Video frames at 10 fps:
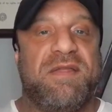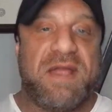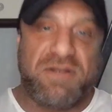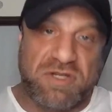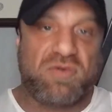
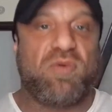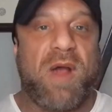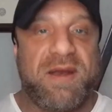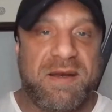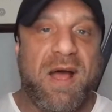They just
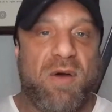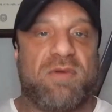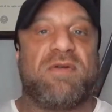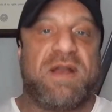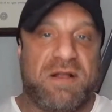write it
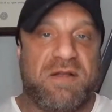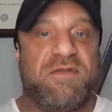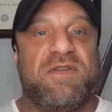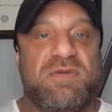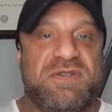out in a
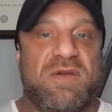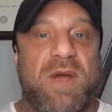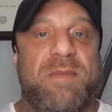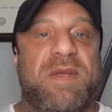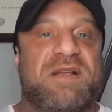confusing
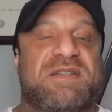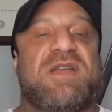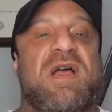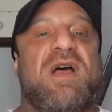way because it's